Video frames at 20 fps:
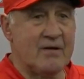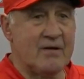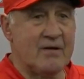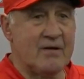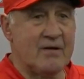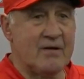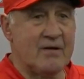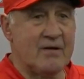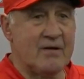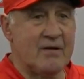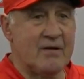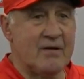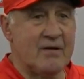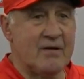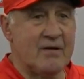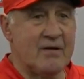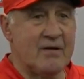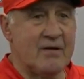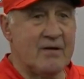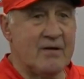when Jimmy
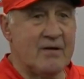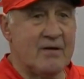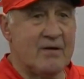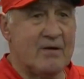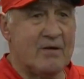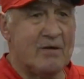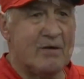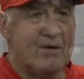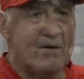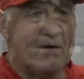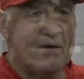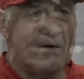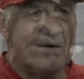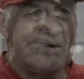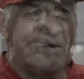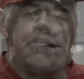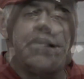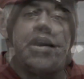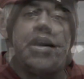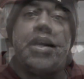took over the
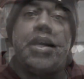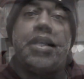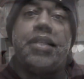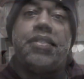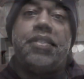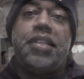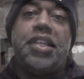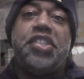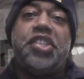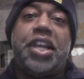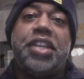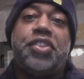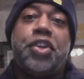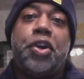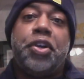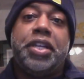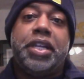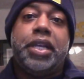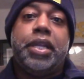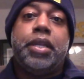program, DJ
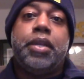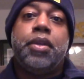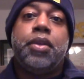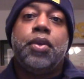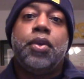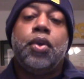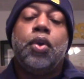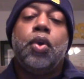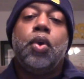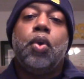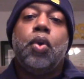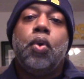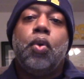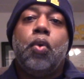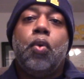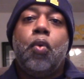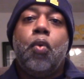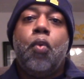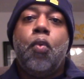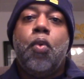Durkin
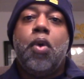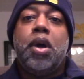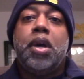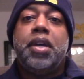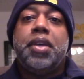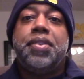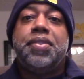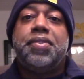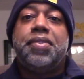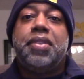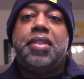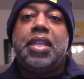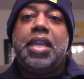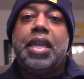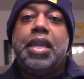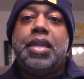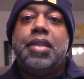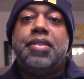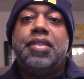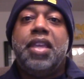was
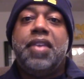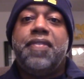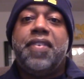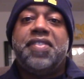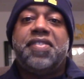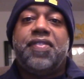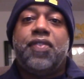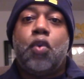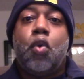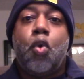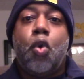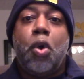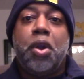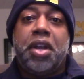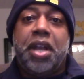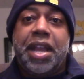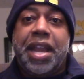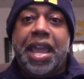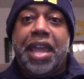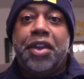the defensive
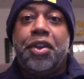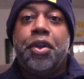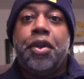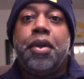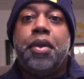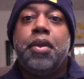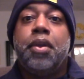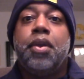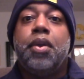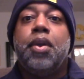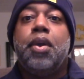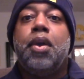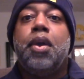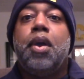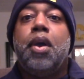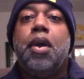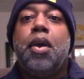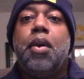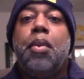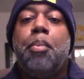coordinator,
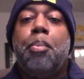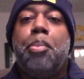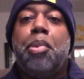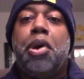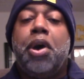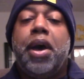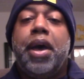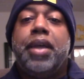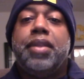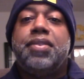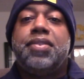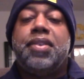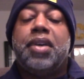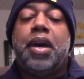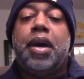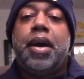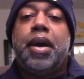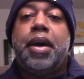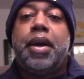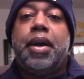but
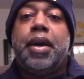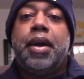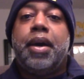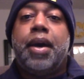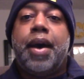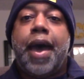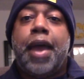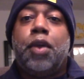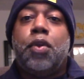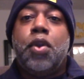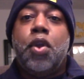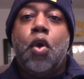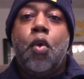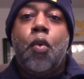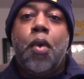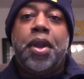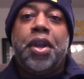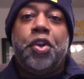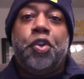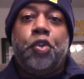I don't know
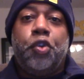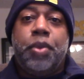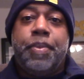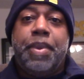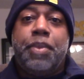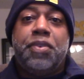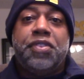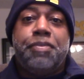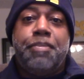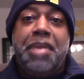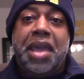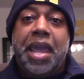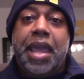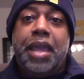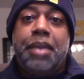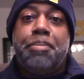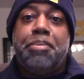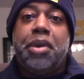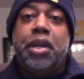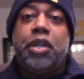what agreement was
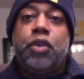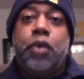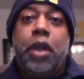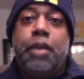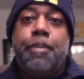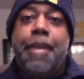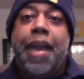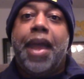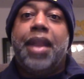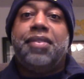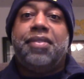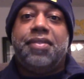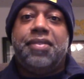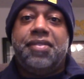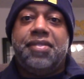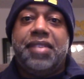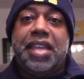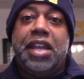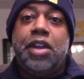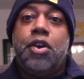made, but Greg Madison
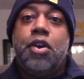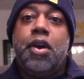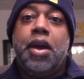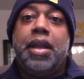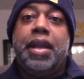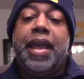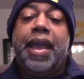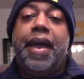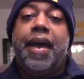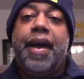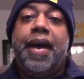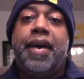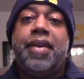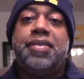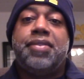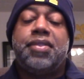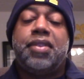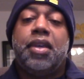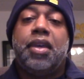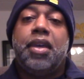stayed on
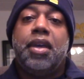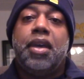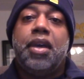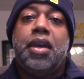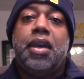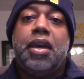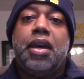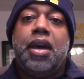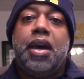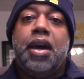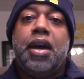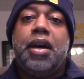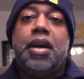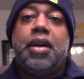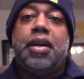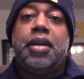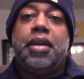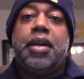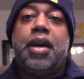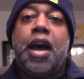as
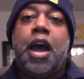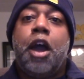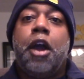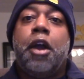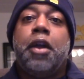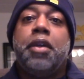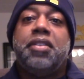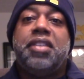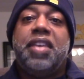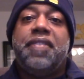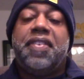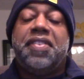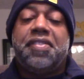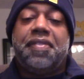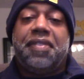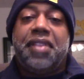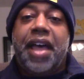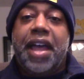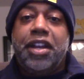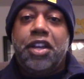our
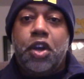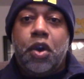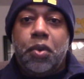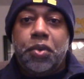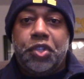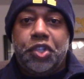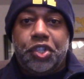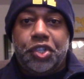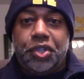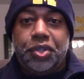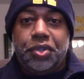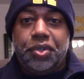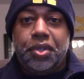defensive line coach.